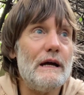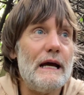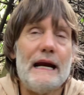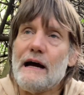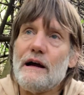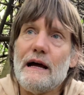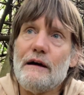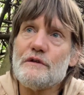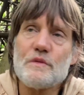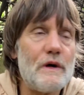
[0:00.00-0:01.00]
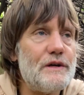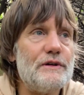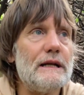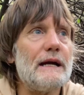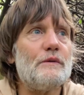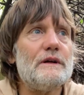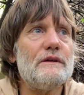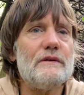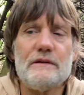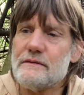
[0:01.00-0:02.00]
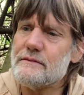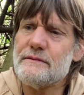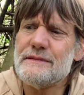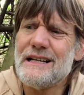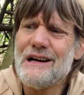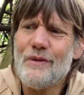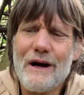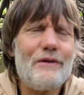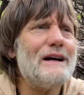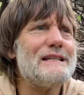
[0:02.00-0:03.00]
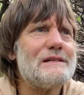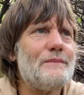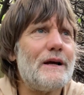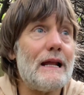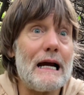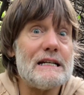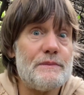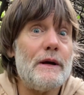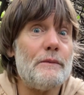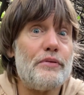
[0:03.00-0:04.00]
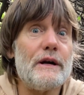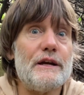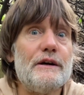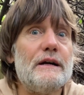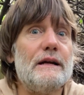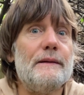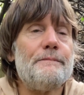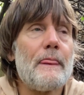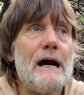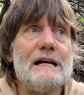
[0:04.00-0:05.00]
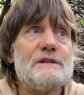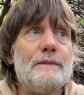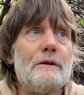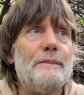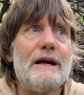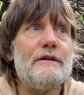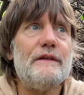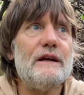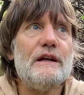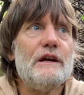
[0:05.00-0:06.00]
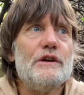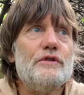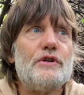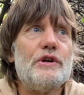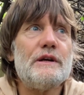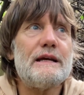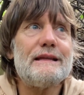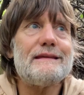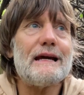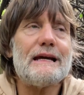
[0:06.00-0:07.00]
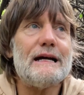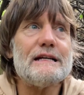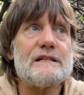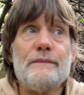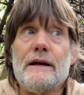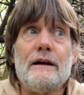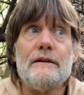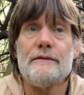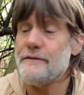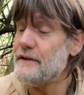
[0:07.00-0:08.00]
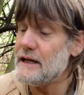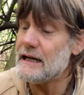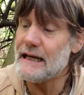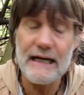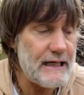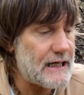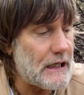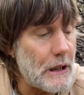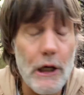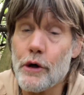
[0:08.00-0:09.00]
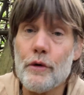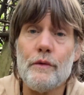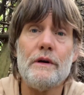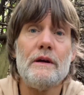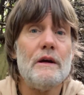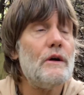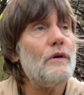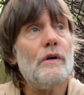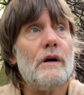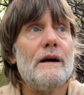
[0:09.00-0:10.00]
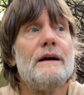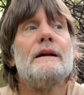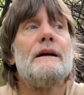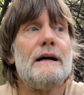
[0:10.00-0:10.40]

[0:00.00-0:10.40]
and I was wondering, like, why do I smell like I smelled pretty good? I smelled better than, you couldn't get that kind of smell via any cologne or